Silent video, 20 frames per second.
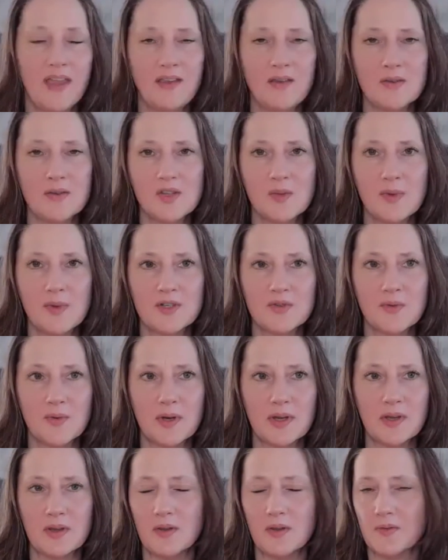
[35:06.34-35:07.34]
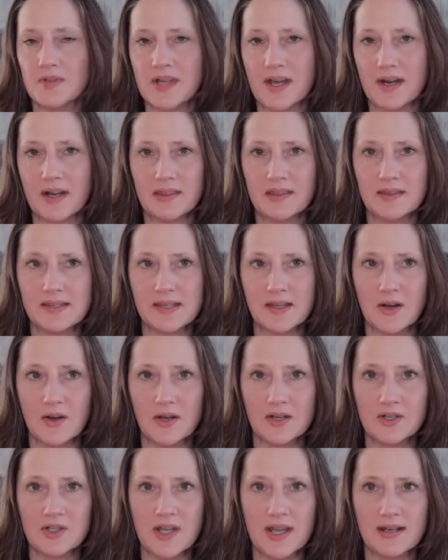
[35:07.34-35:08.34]
you so much for what you've done in this
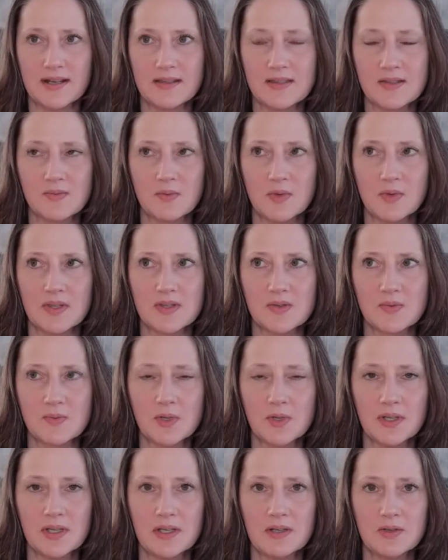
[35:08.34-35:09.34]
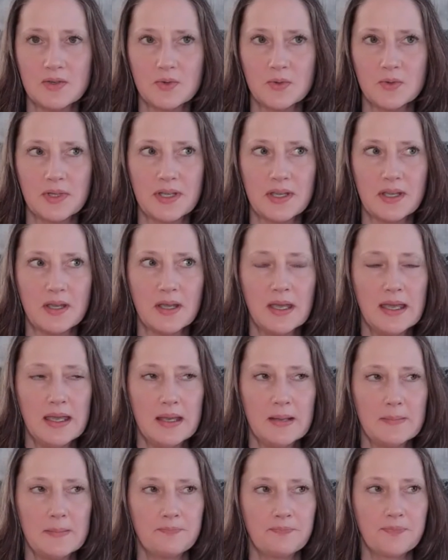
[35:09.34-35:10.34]
area, Jen. It's really truly
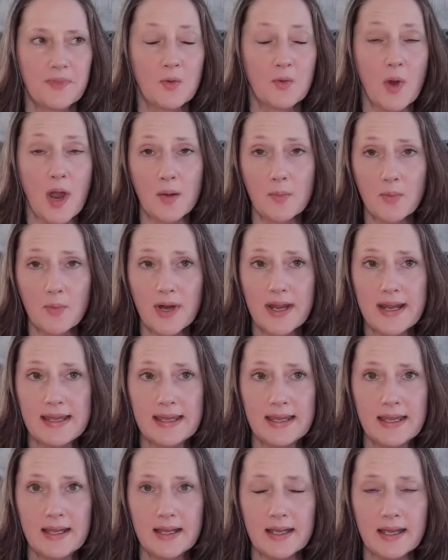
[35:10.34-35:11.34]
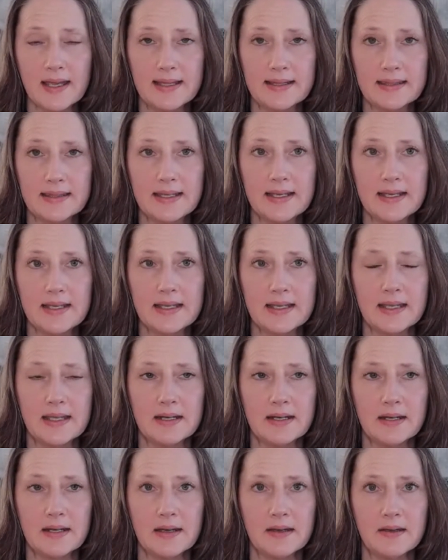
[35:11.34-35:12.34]
groundbreaking, I think,
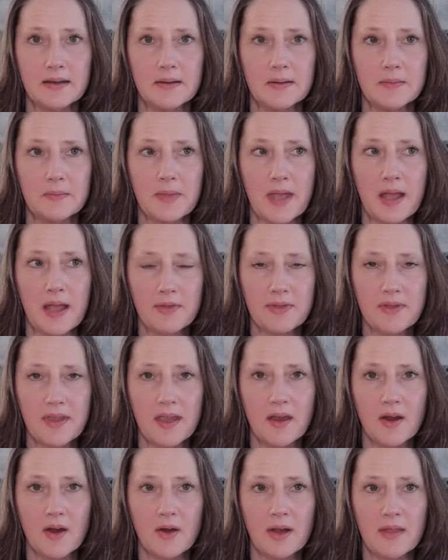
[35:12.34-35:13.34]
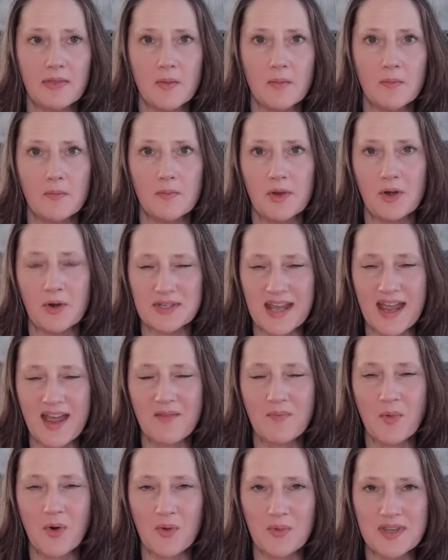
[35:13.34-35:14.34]
in healthcare, and to
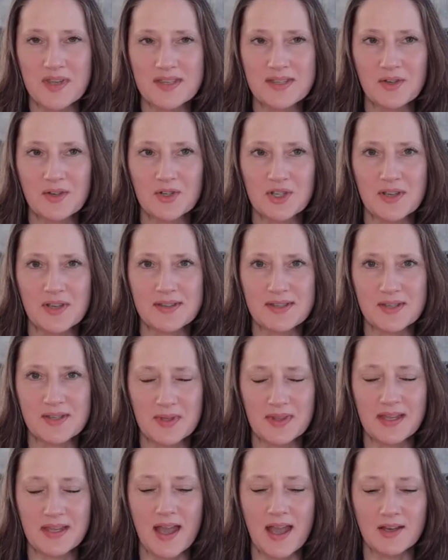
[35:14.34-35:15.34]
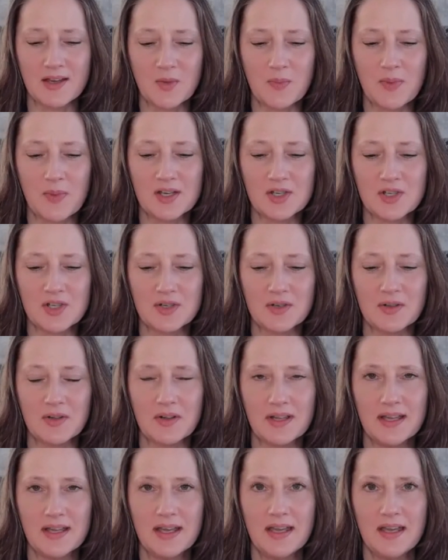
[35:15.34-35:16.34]
have more research also in the
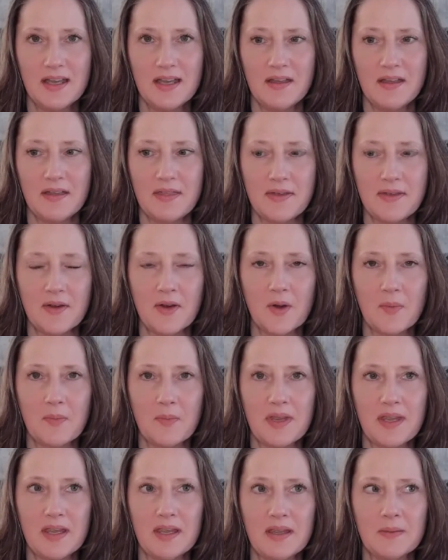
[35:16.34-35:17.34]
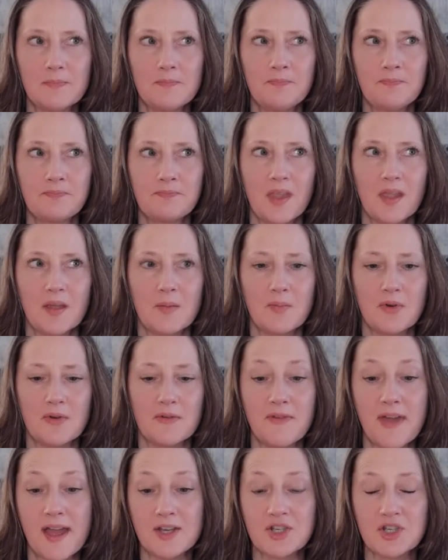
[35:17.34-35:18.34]
occupational therapy
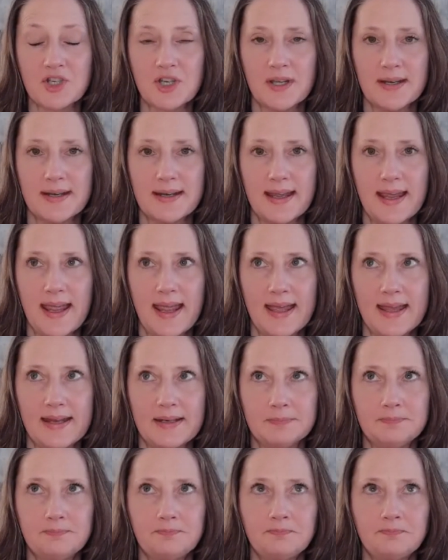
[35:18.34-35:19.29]
profession. And